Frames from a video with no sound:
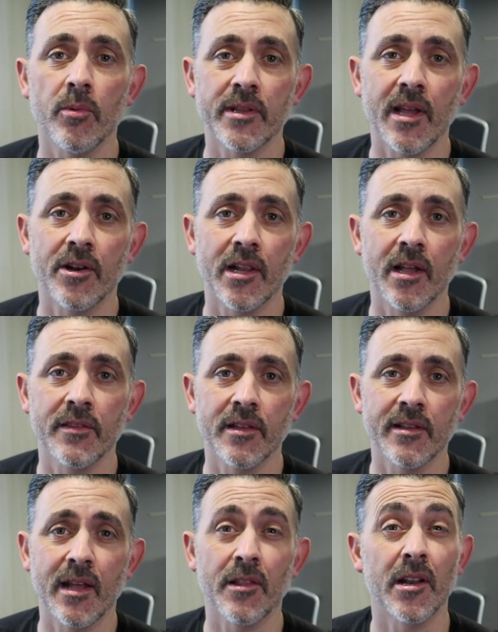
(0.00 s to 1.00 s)
We're down in
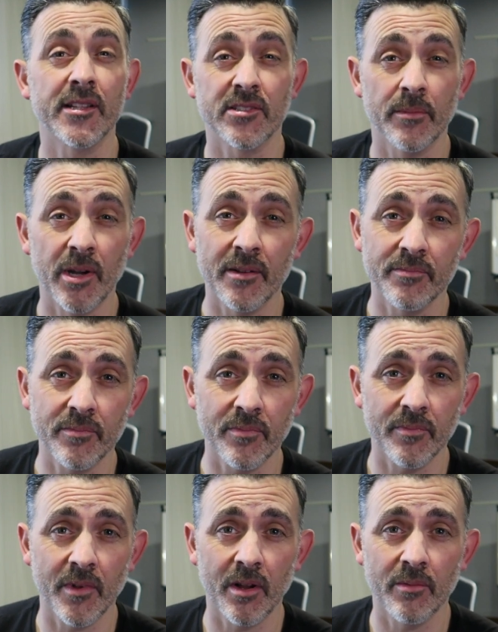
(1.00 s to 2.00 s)
London now. The last time I
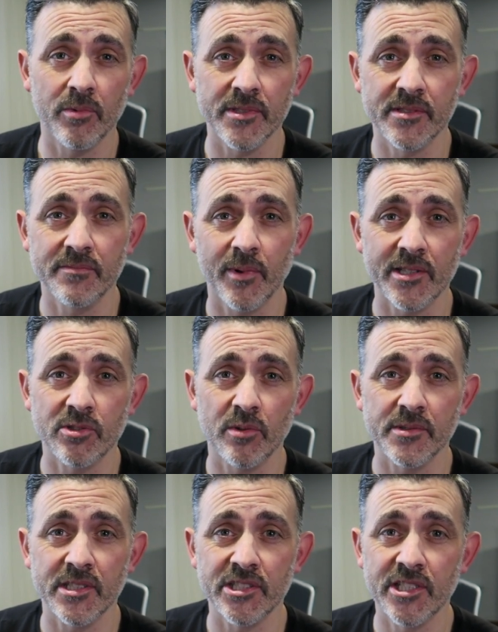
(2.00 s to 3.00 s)
went to
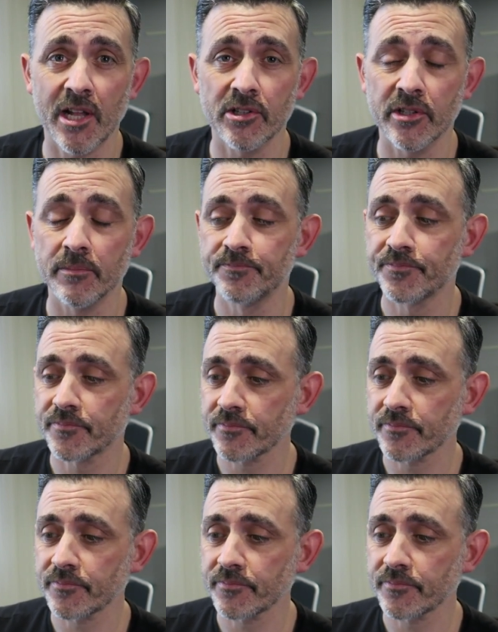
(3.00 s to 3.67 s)
it was in Cheltenham,